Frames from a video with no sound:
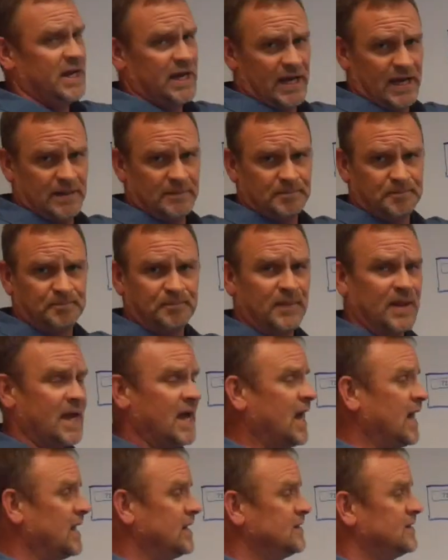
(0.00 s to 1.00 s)
Kit.
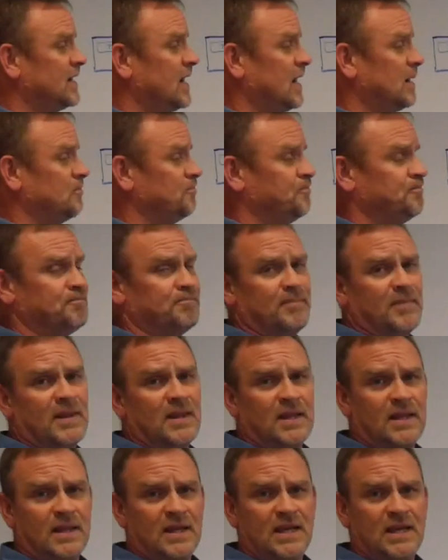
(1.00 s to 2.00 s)
And um,
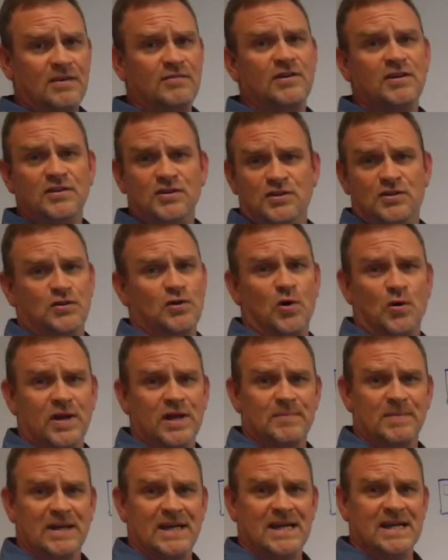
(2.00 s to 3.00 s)
even if you don't
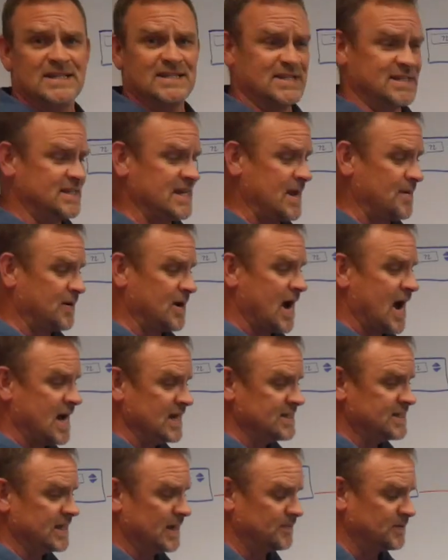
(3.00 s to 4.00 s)
get my kits, the same
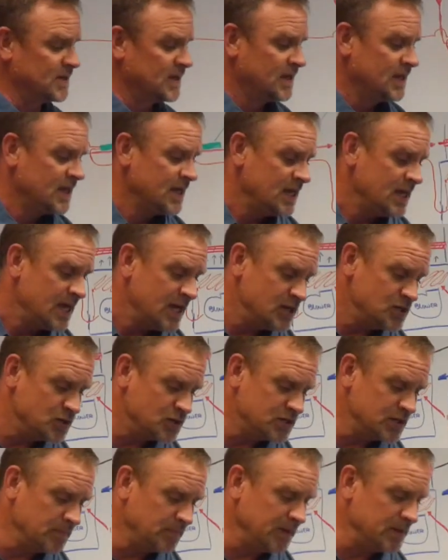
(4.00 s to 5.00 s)
concept is you
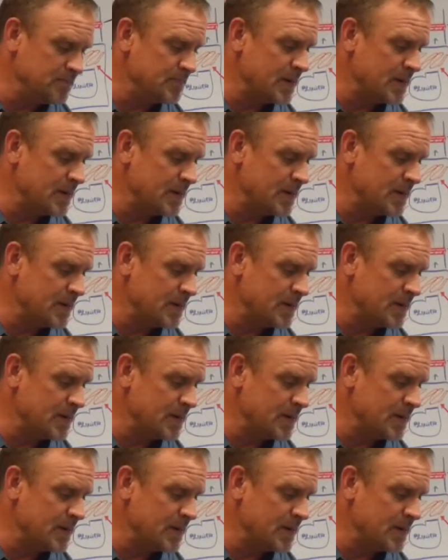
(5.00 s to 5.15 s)
simply